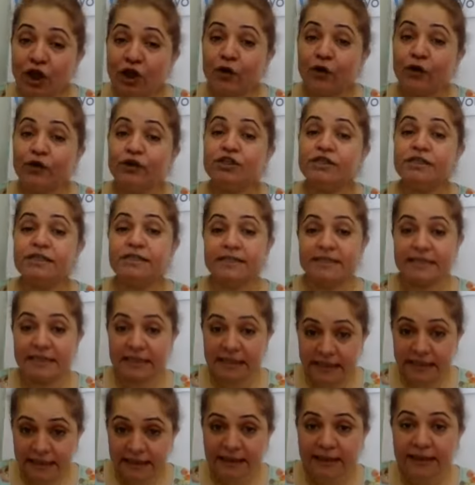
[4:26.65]
are going to
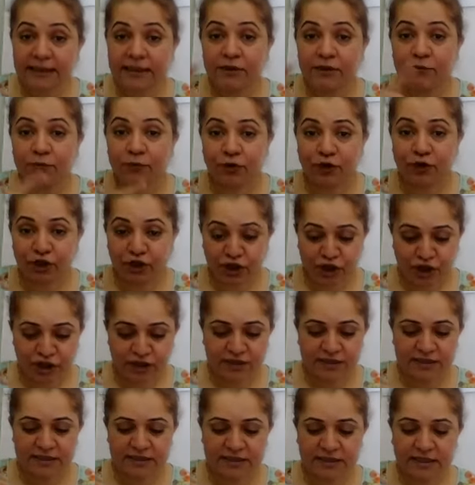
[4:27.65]
circle the
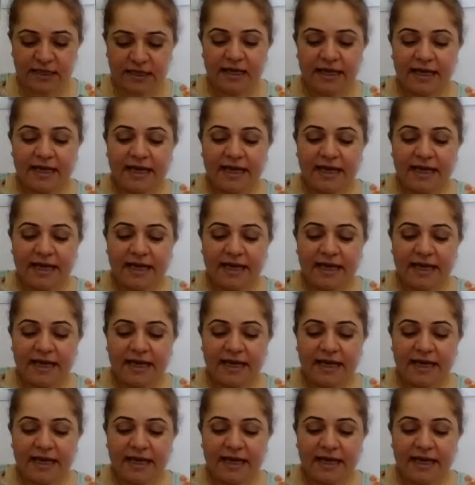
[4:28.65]
words